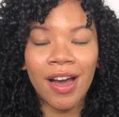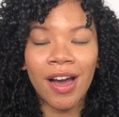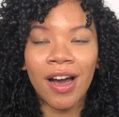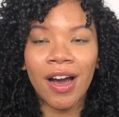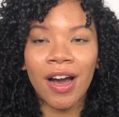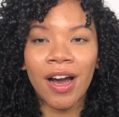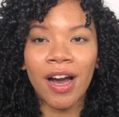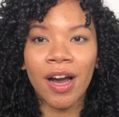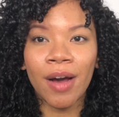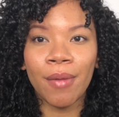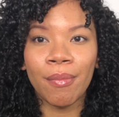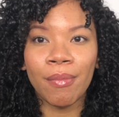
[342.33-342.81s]

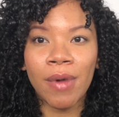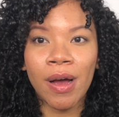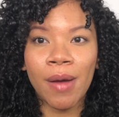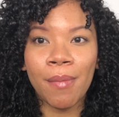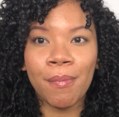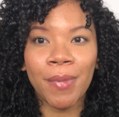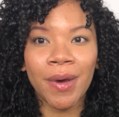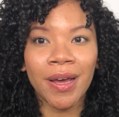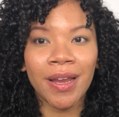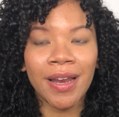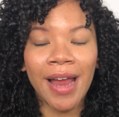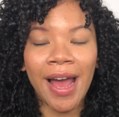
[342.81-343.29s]
Um,
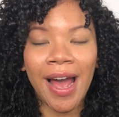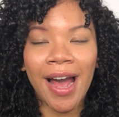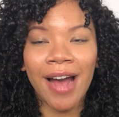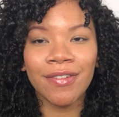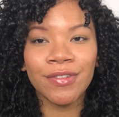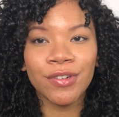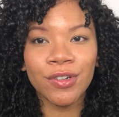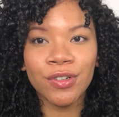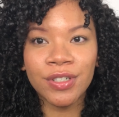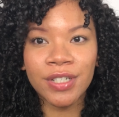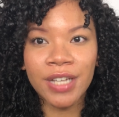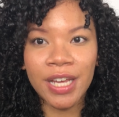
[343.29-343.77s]
but
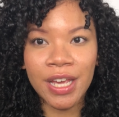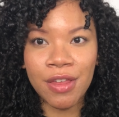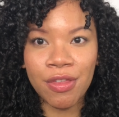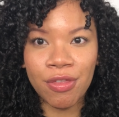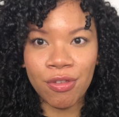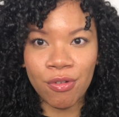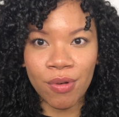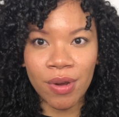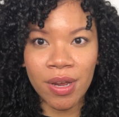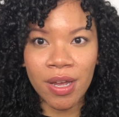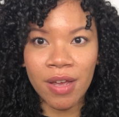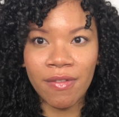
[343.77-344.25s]
after day
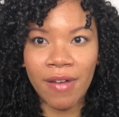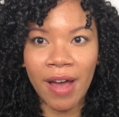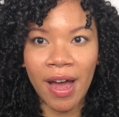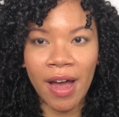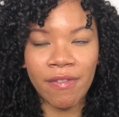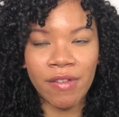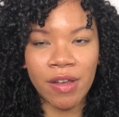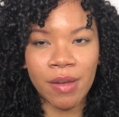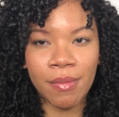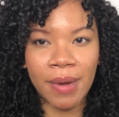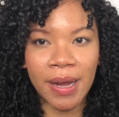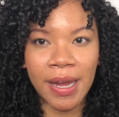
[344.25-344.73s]
three of
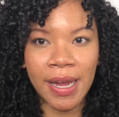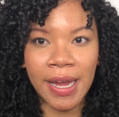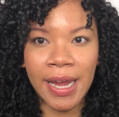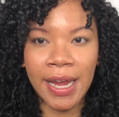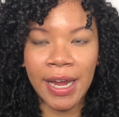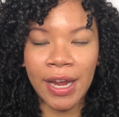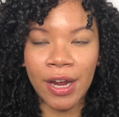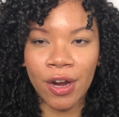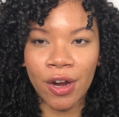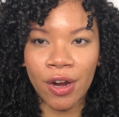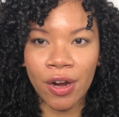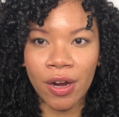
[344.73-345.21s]
having my
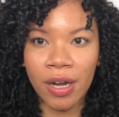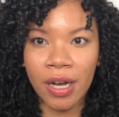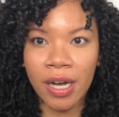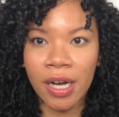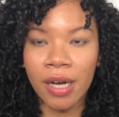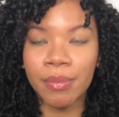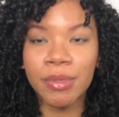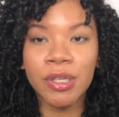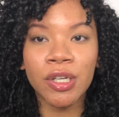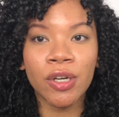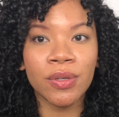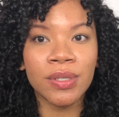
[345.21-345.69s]
hair,
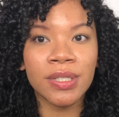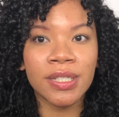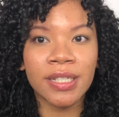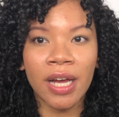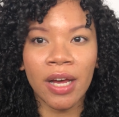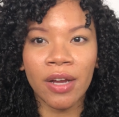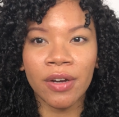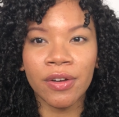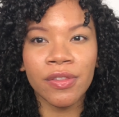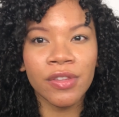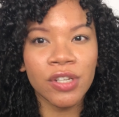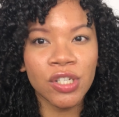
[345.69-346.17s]
um, you know,
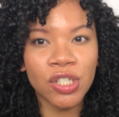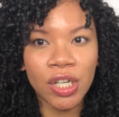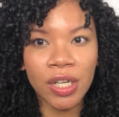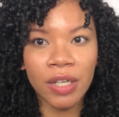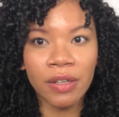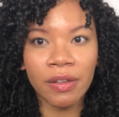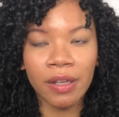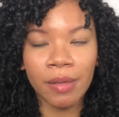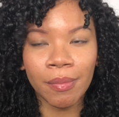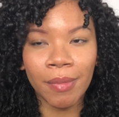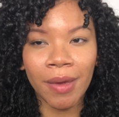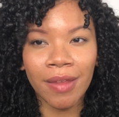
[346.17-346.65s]
styled in the
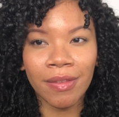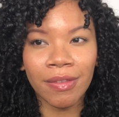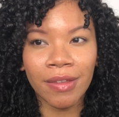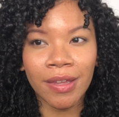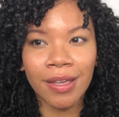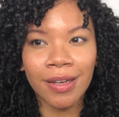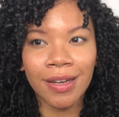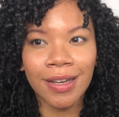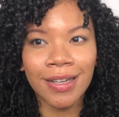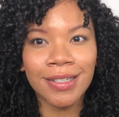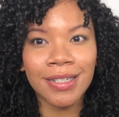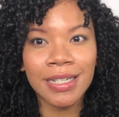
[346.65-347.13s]
shingling
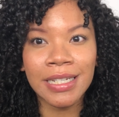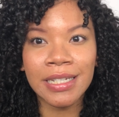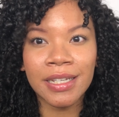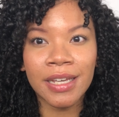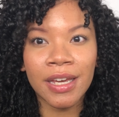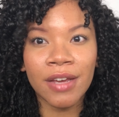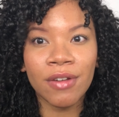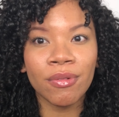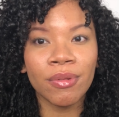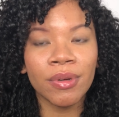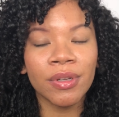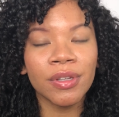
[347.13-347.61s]
method, it did
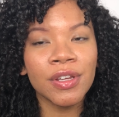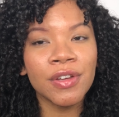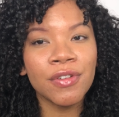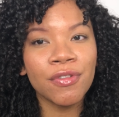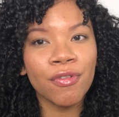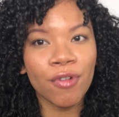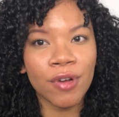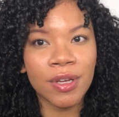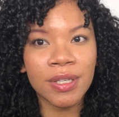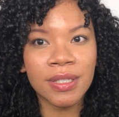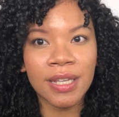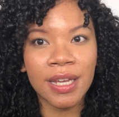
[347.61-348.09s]
get really
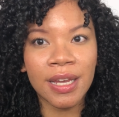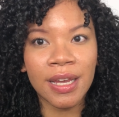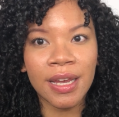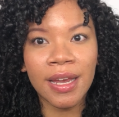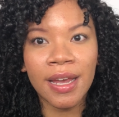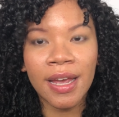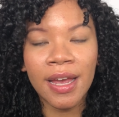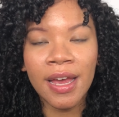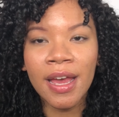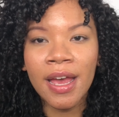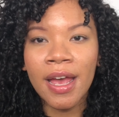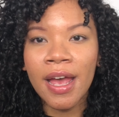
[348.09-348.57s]
frizzy
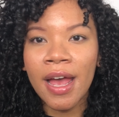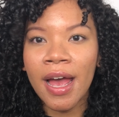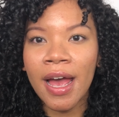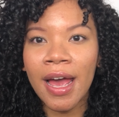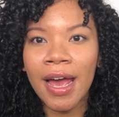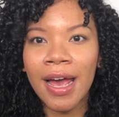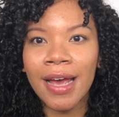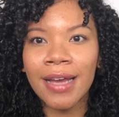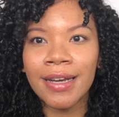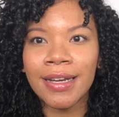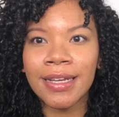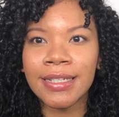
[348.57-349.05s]

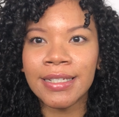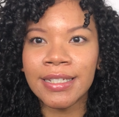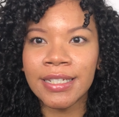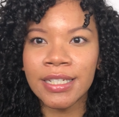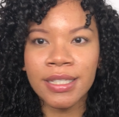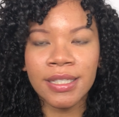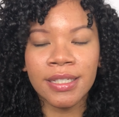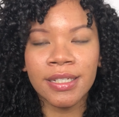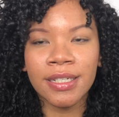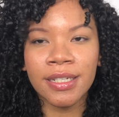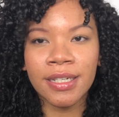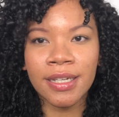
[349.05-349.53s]
and it
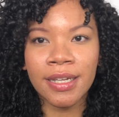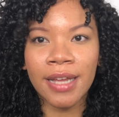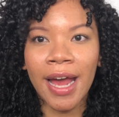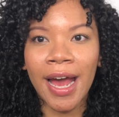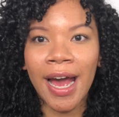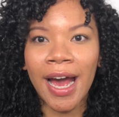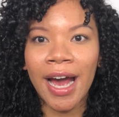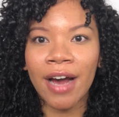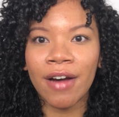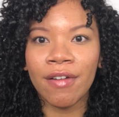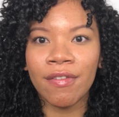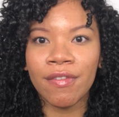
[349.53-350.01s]
just didn't
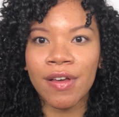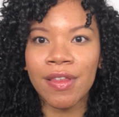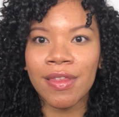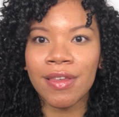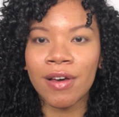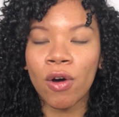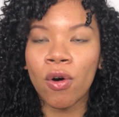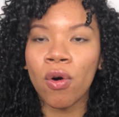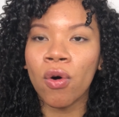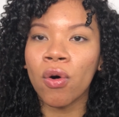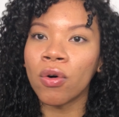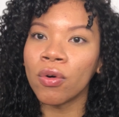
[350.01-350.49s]
have the
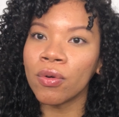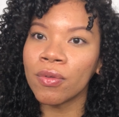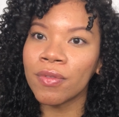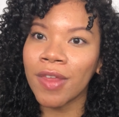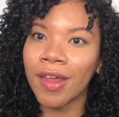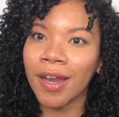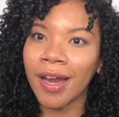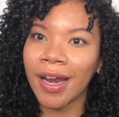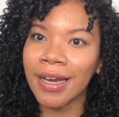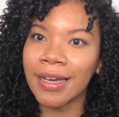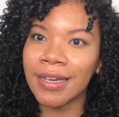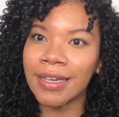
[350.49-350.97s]
hold that
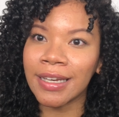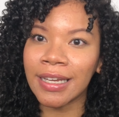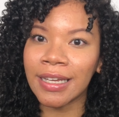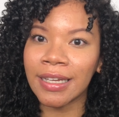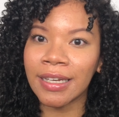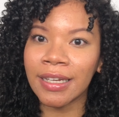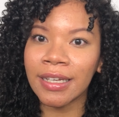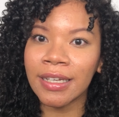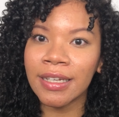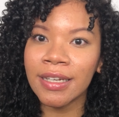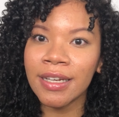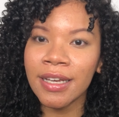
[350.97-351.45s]
I
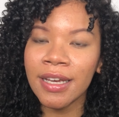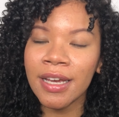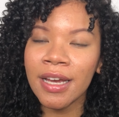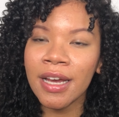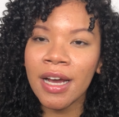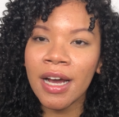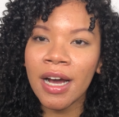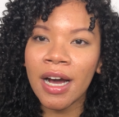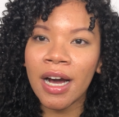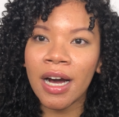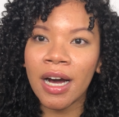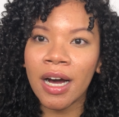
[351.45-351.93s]
needed,
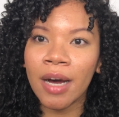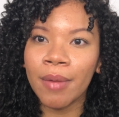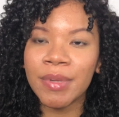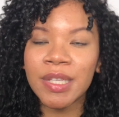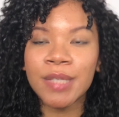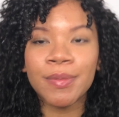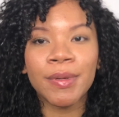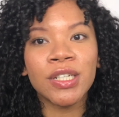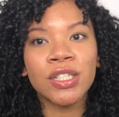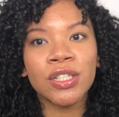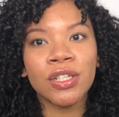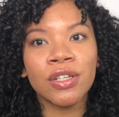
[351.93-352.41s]
um,
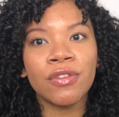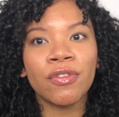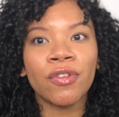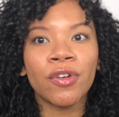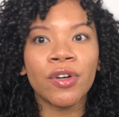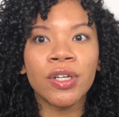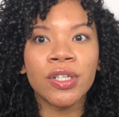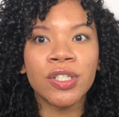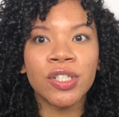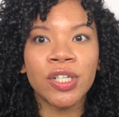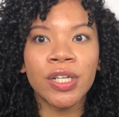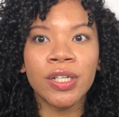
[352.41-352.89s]
especially for
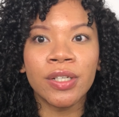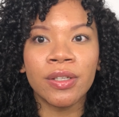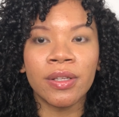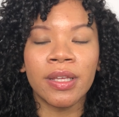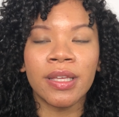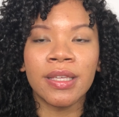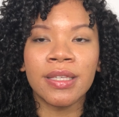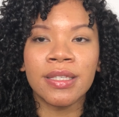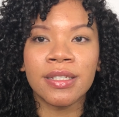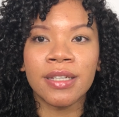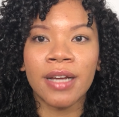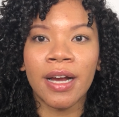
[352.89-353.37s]
a shingling
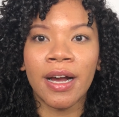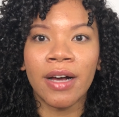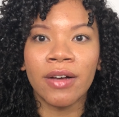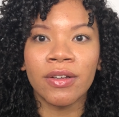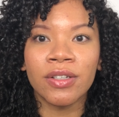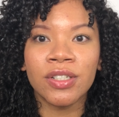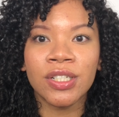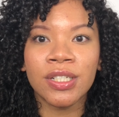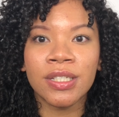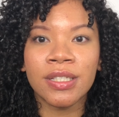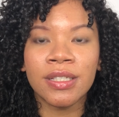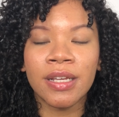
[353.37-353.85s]
style. It
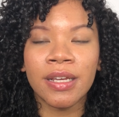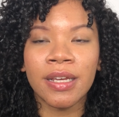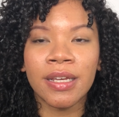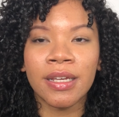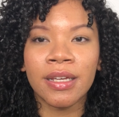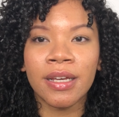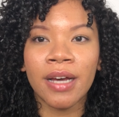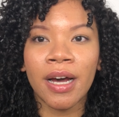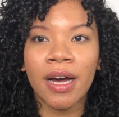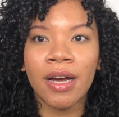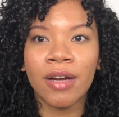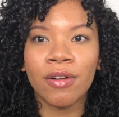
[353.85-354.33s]
just, it
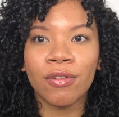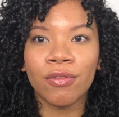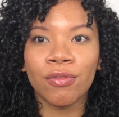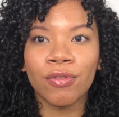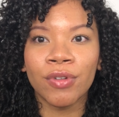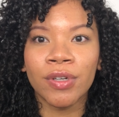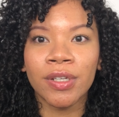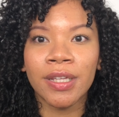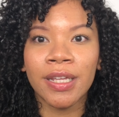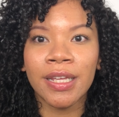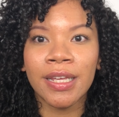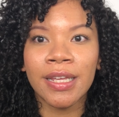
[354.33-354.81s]
got
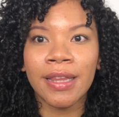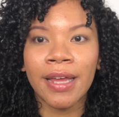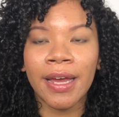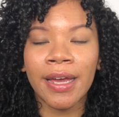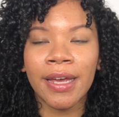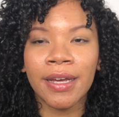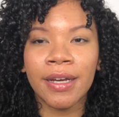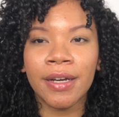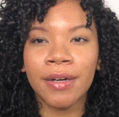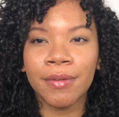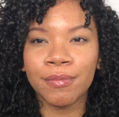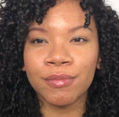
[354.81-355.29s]
really
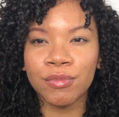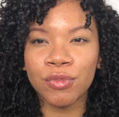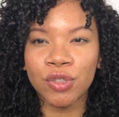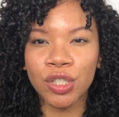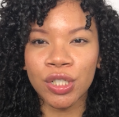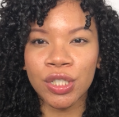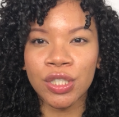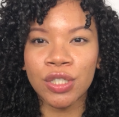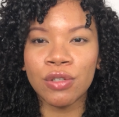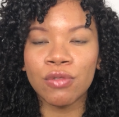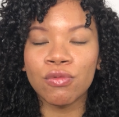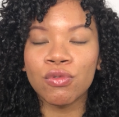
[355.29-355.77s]
like
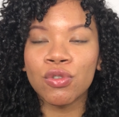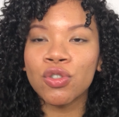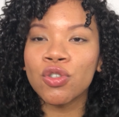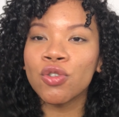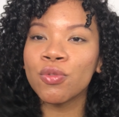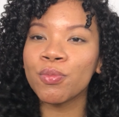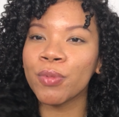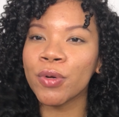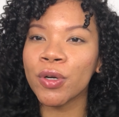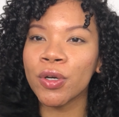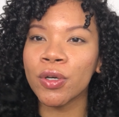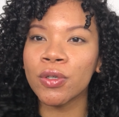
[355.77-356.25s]
just
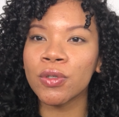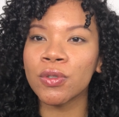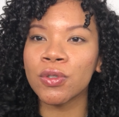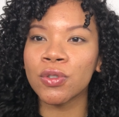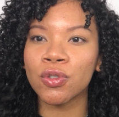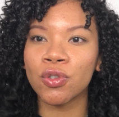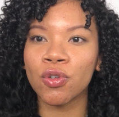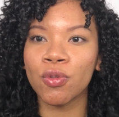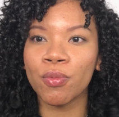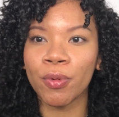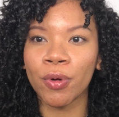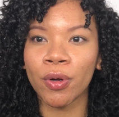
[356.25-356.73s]
super
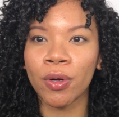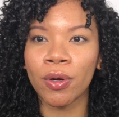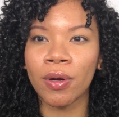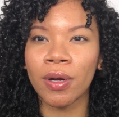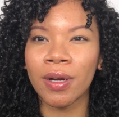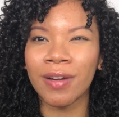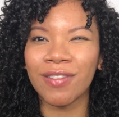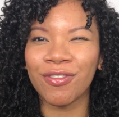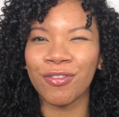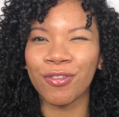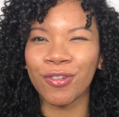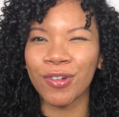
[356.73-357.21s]
super
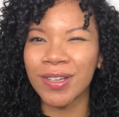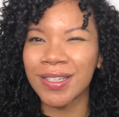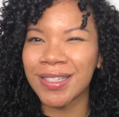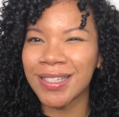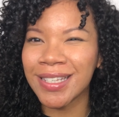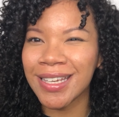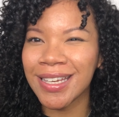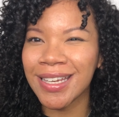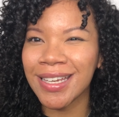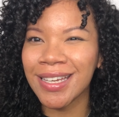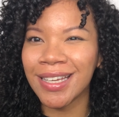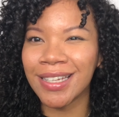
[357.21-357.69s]

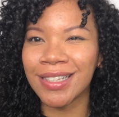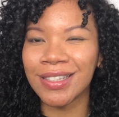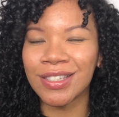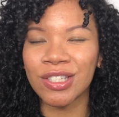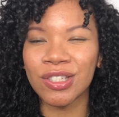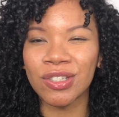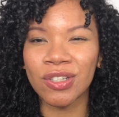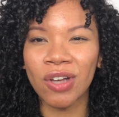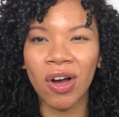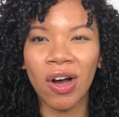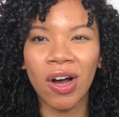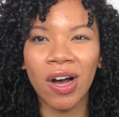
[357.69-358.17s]
frizzy and
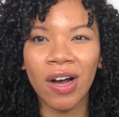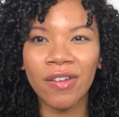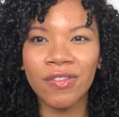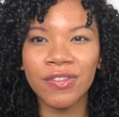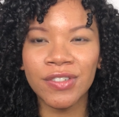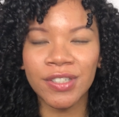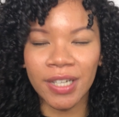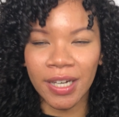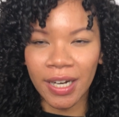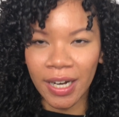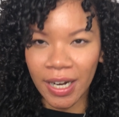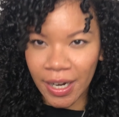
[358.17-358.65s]
soft
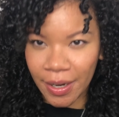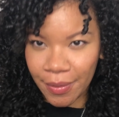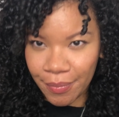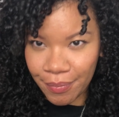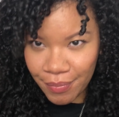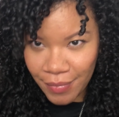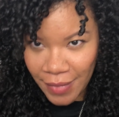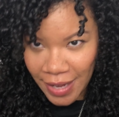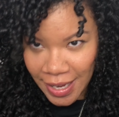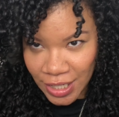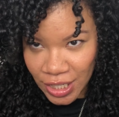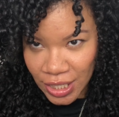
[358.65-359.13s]
um,
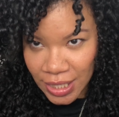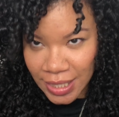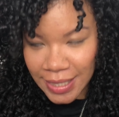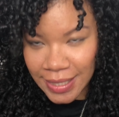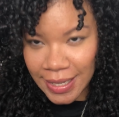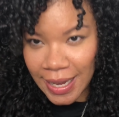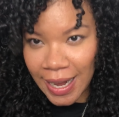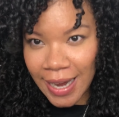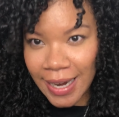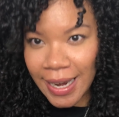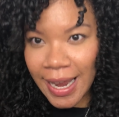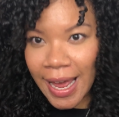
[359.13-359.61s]
and just
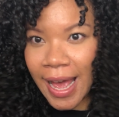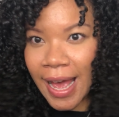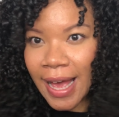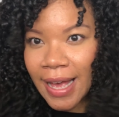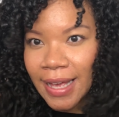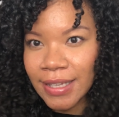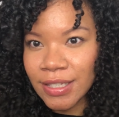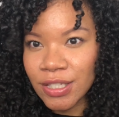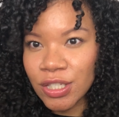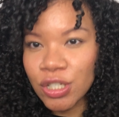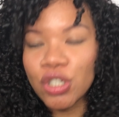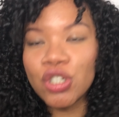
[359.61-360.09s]
not
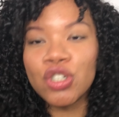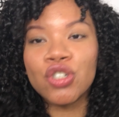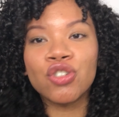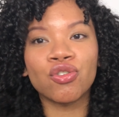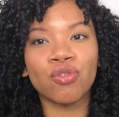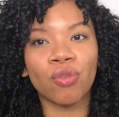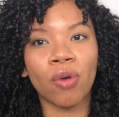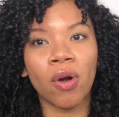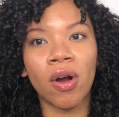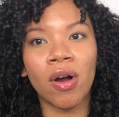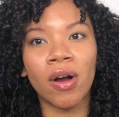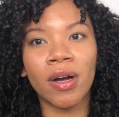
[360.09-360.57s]
as
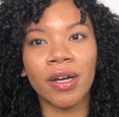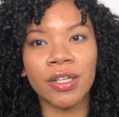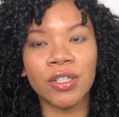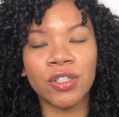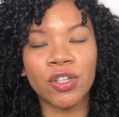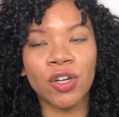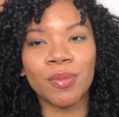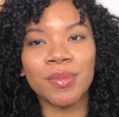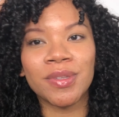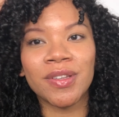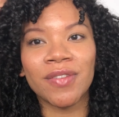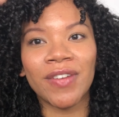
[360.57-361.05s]
strong in
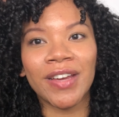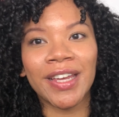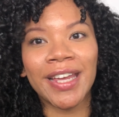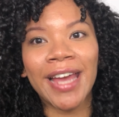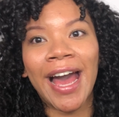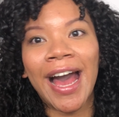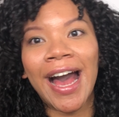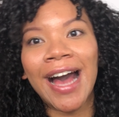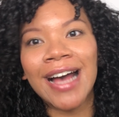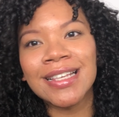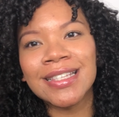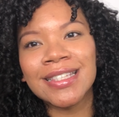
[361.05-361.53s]
terms of a
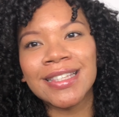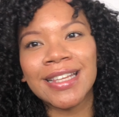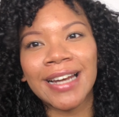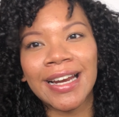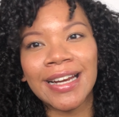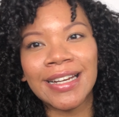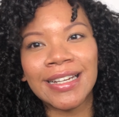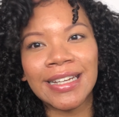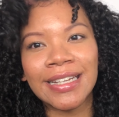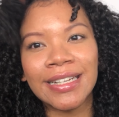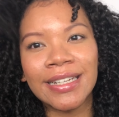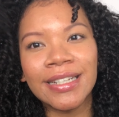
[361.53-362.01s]
cast that I
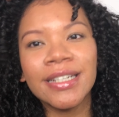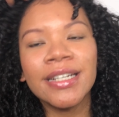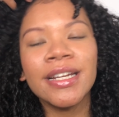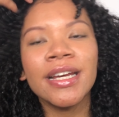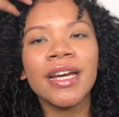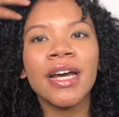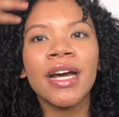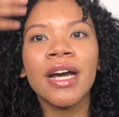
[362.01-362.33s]
needed